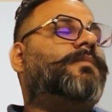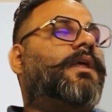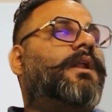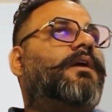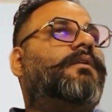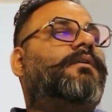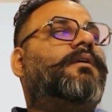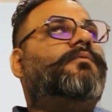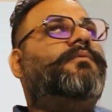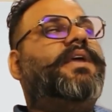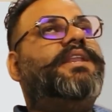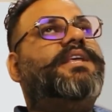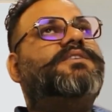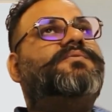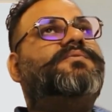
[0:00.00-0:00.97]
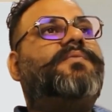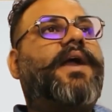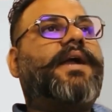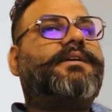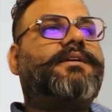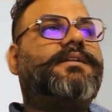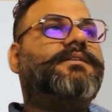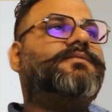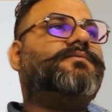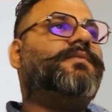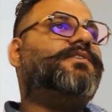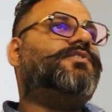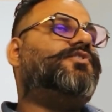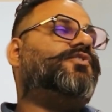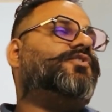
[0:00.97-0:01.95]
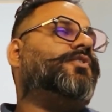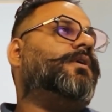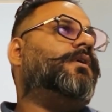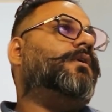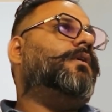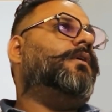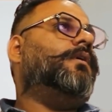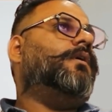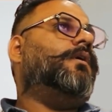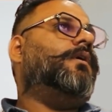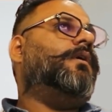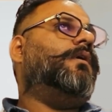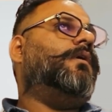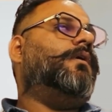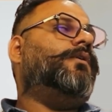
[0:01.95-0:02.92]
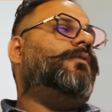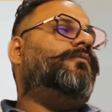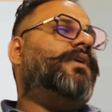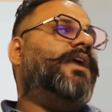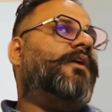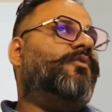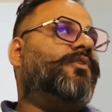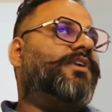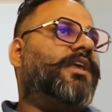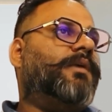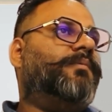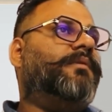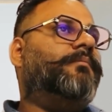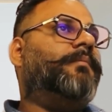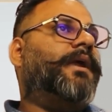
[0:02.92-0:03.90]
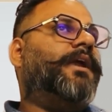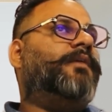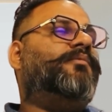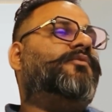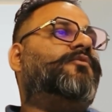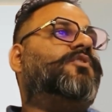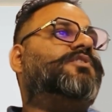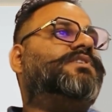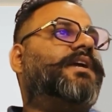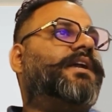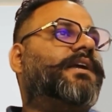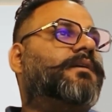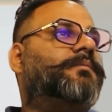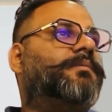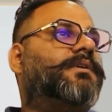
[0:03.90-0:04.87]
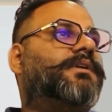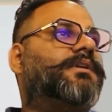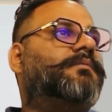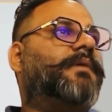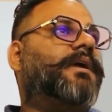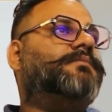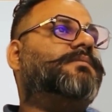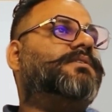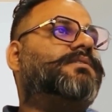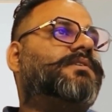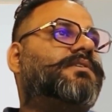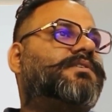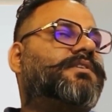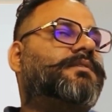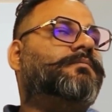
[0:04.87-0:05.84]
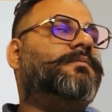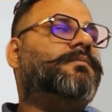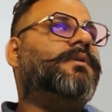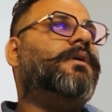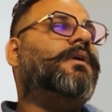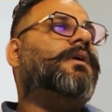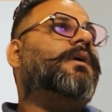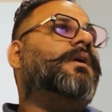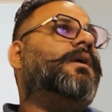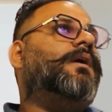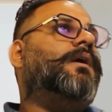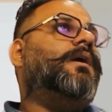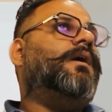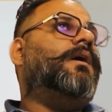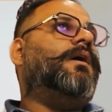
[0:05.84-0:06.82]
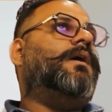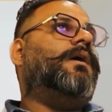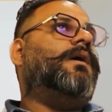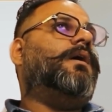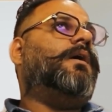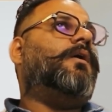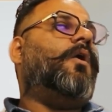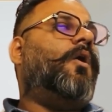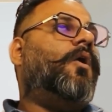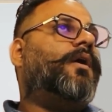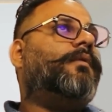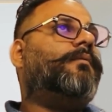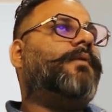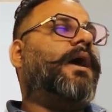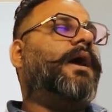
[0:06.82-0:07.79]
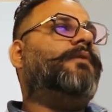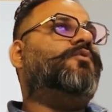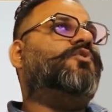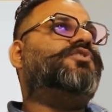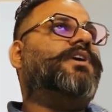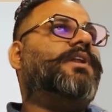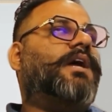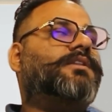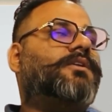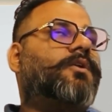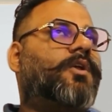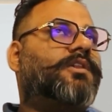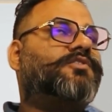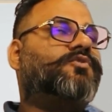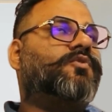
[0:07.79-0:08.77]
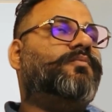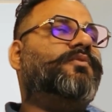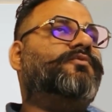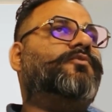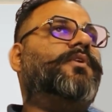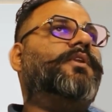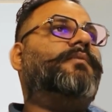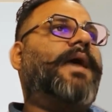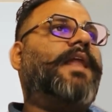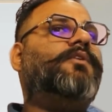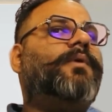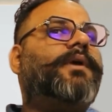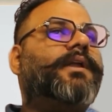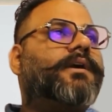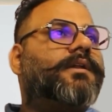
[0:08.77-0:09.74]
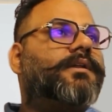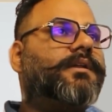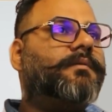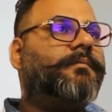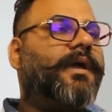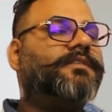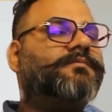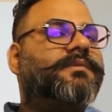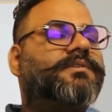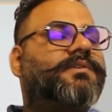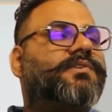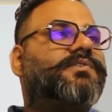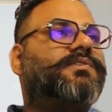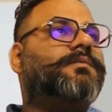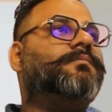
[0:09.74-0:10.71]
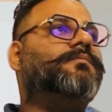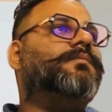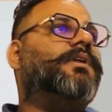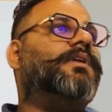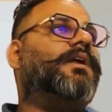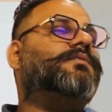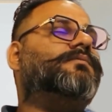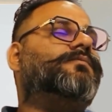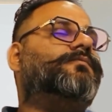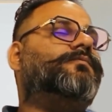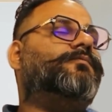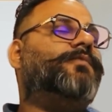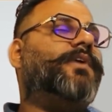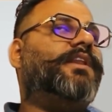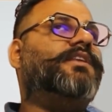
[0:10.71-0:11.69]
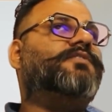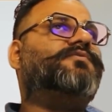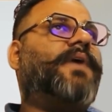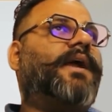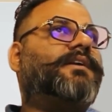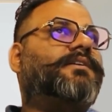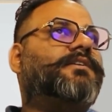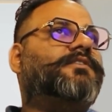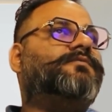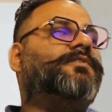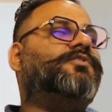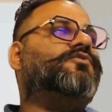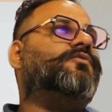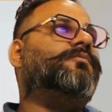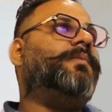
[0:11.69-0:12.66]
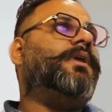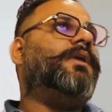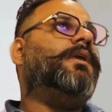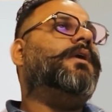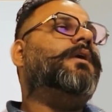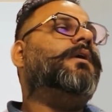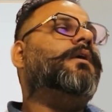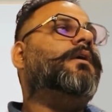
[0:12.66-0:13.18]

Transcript: are various factors which we have to keep in mind before setting up a learning management system. Or I would say rather also before evaluating a learning management system, there are various factors which should be,